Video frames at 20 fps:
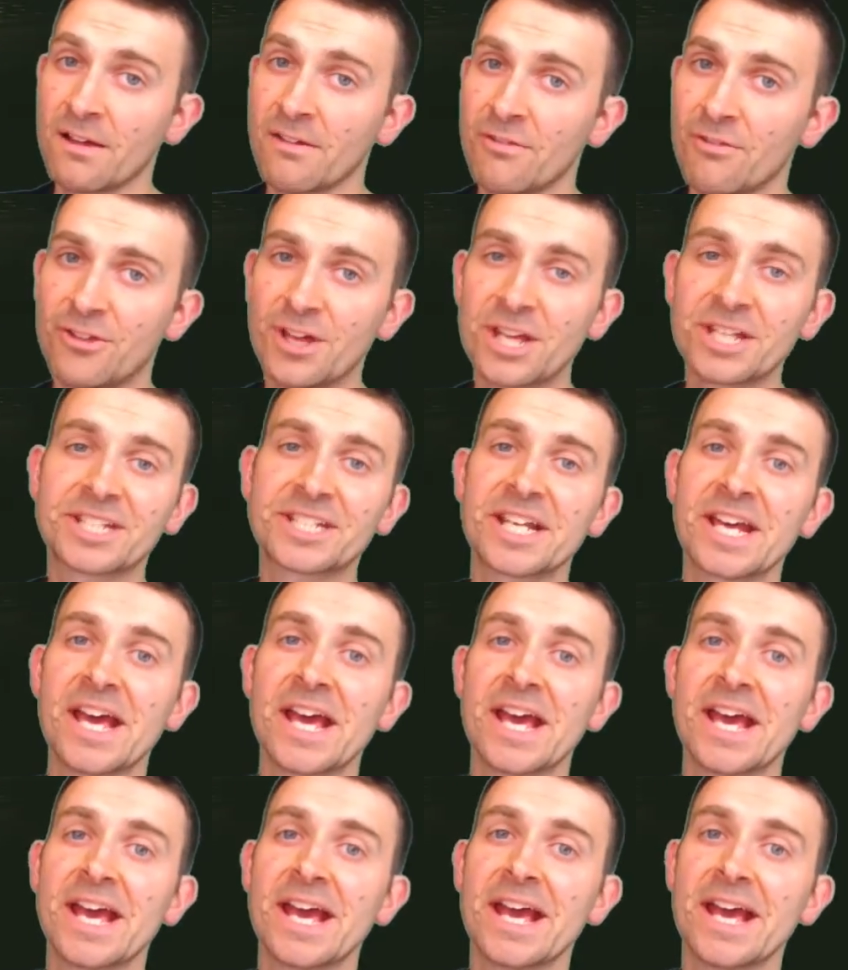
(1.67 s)
This
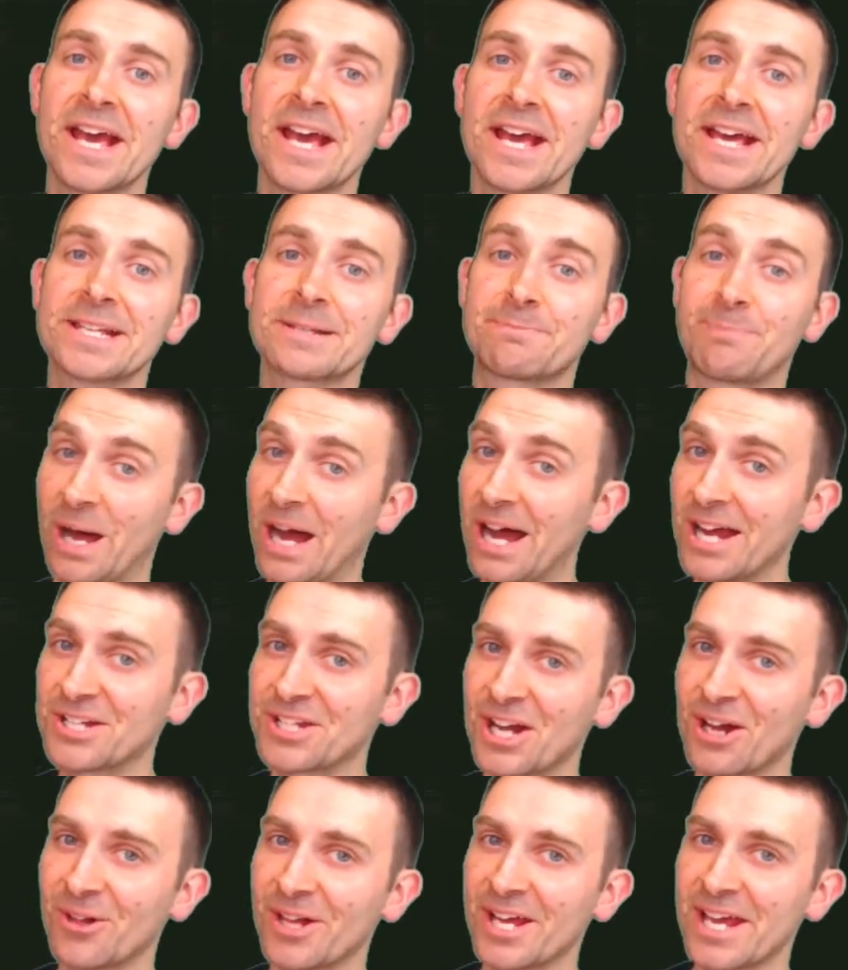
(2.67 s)
is
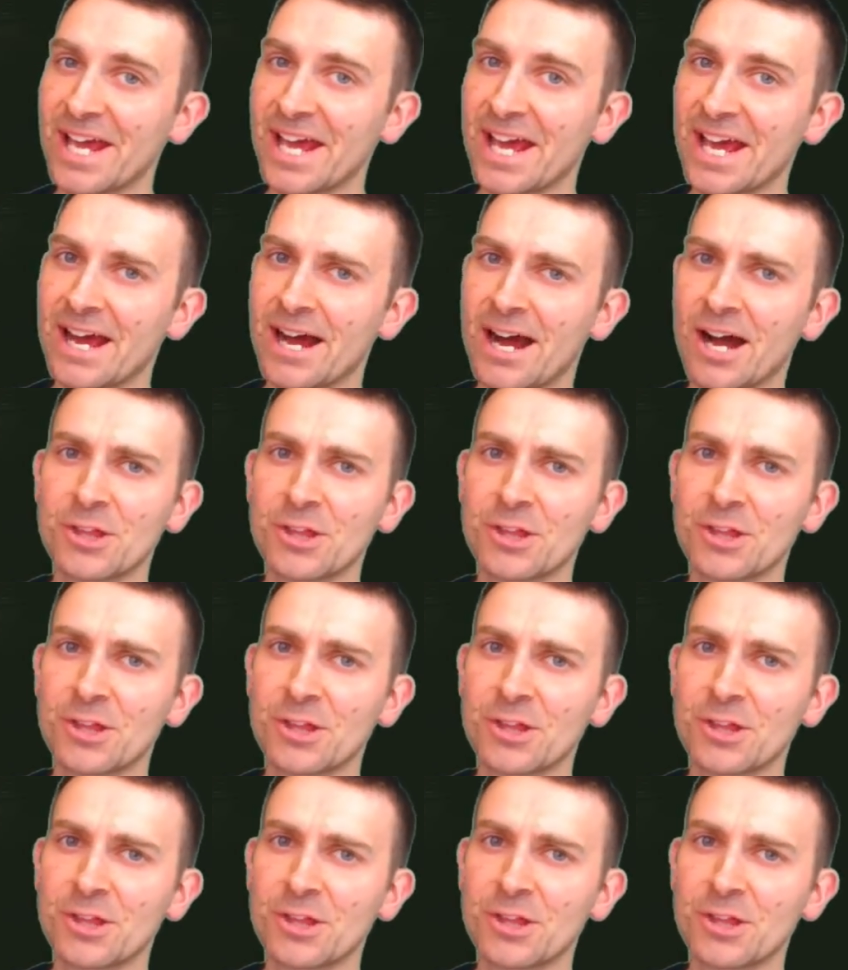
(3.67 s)
PyJolt here,